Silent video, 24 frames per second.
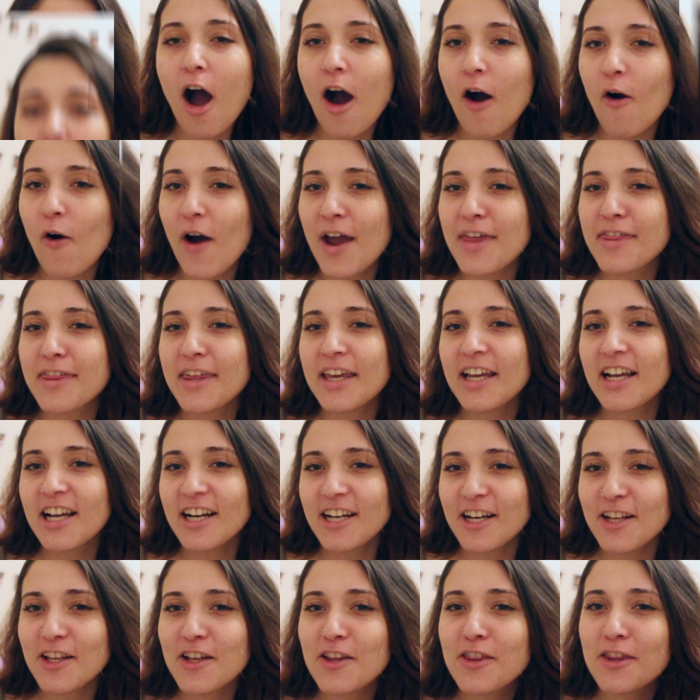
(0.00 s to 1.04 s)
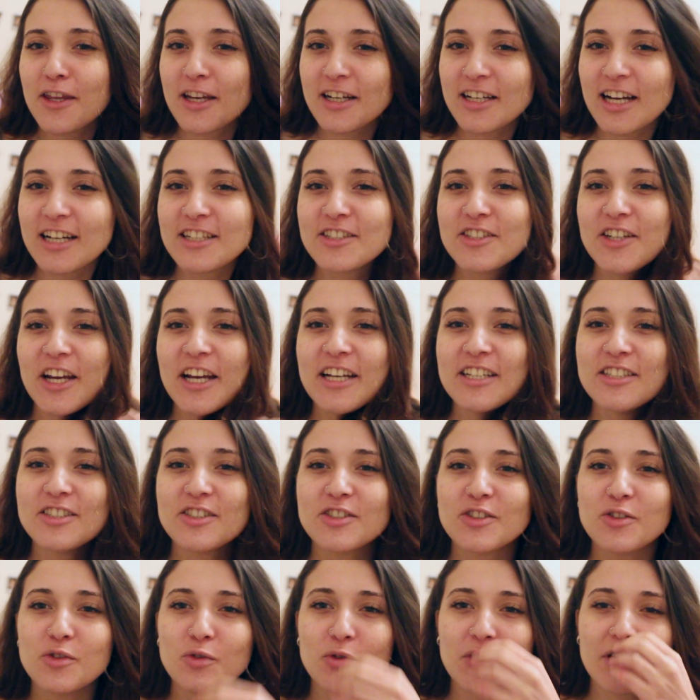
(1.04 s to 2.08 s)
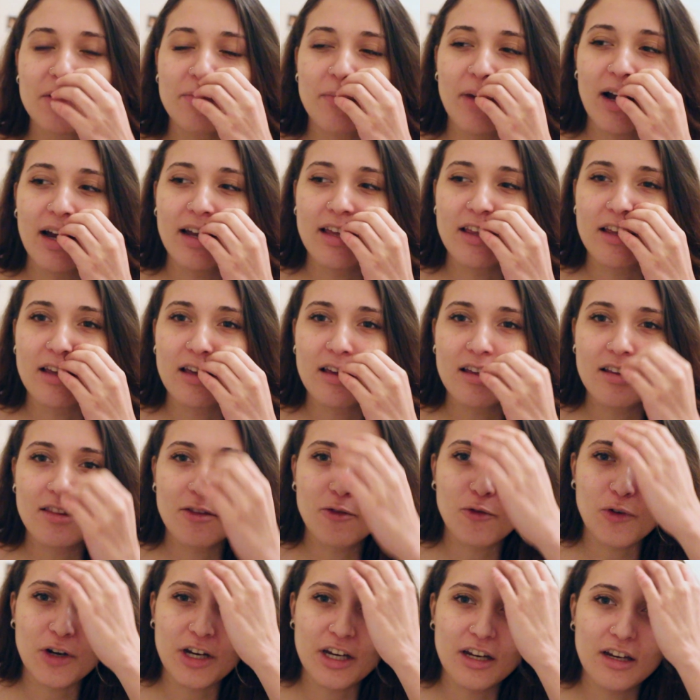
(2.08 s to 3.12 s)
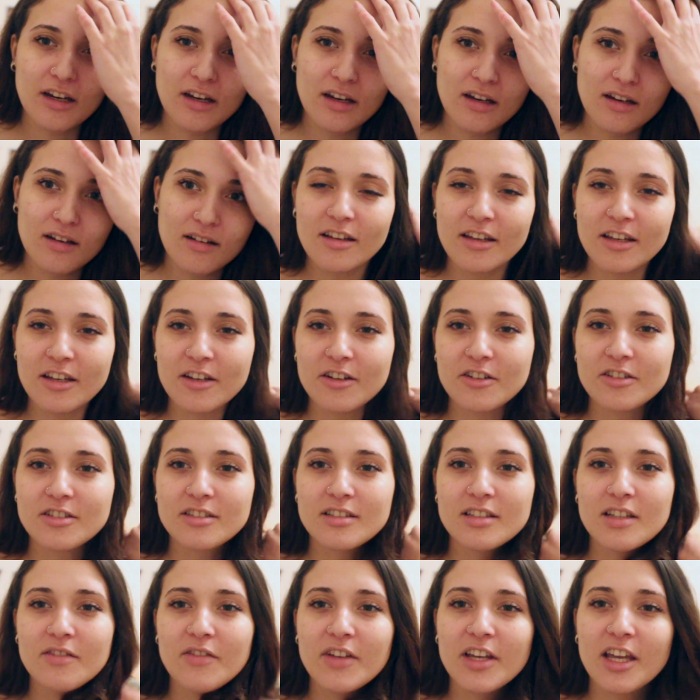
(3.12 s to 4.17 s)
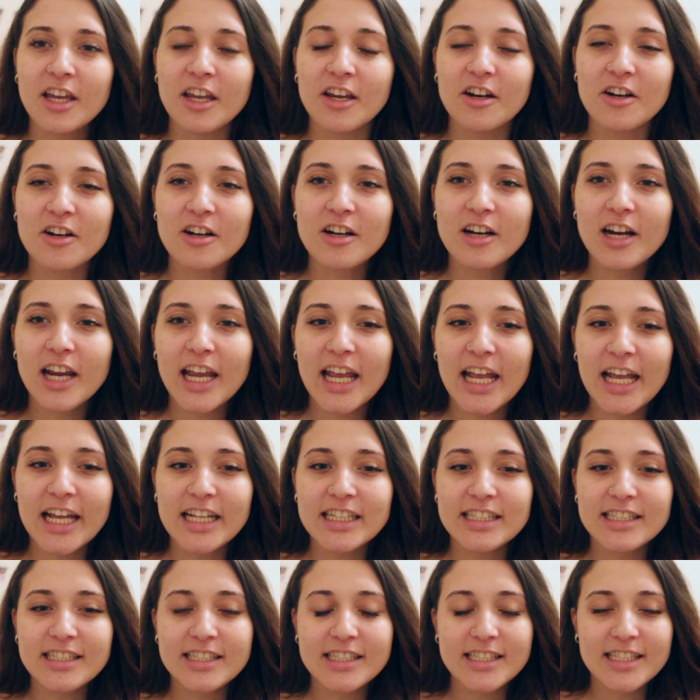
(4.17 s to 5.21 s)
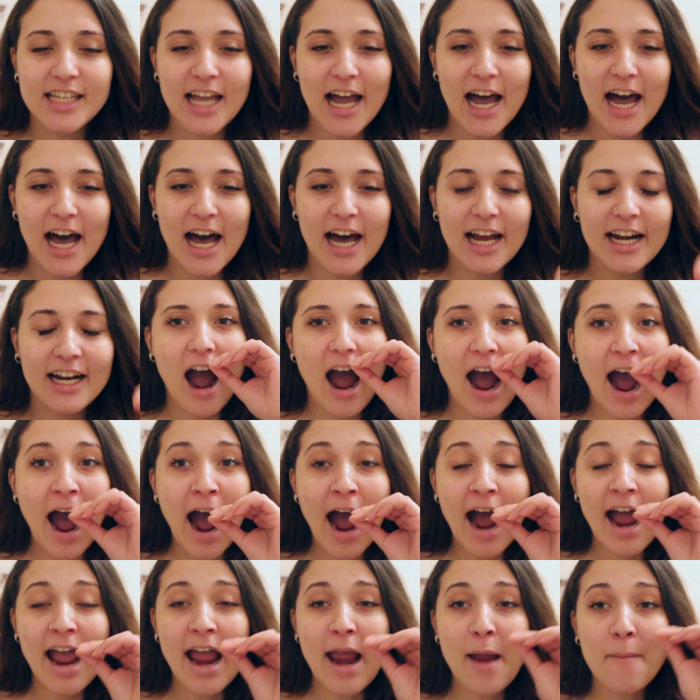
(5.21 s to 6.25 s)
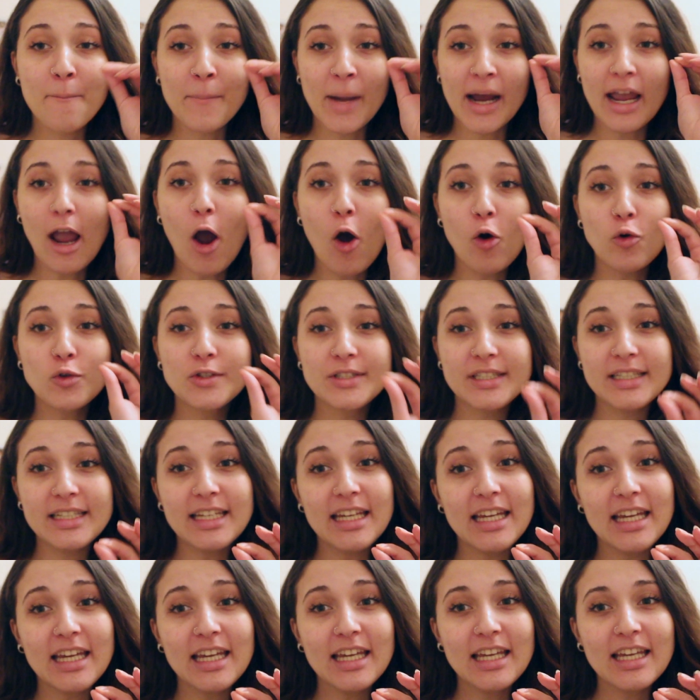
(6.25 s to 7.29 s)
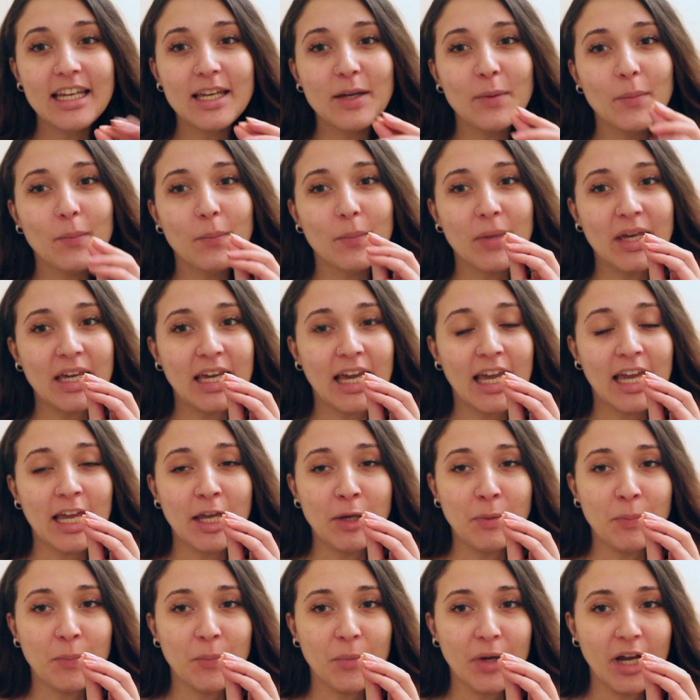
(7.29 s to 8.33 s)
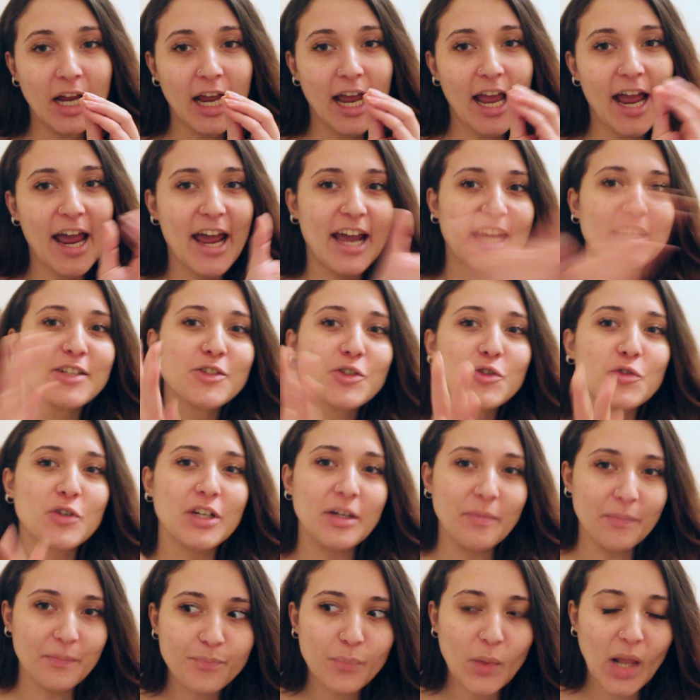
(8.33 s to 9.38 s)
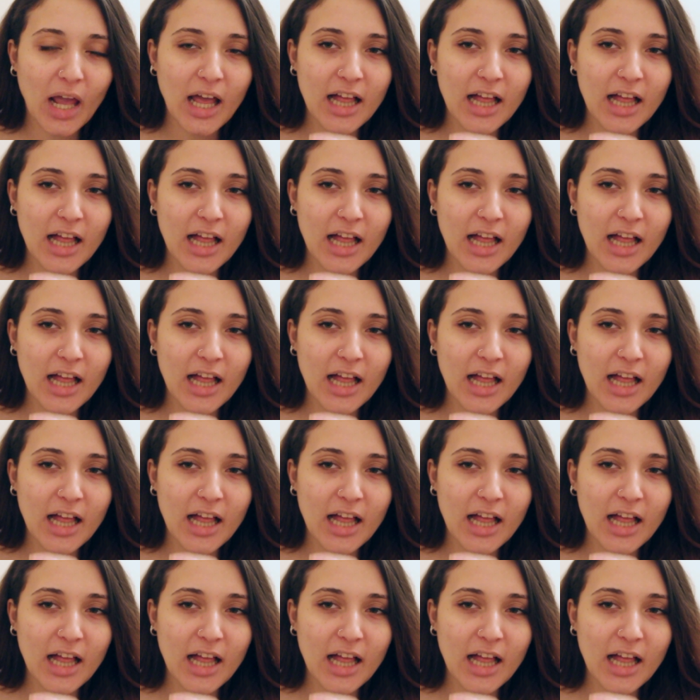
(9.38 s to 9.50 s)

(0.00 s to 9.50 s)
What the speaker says: Oh, I think another thing that changed during my 3 years living here, it's that my OCD became extreme.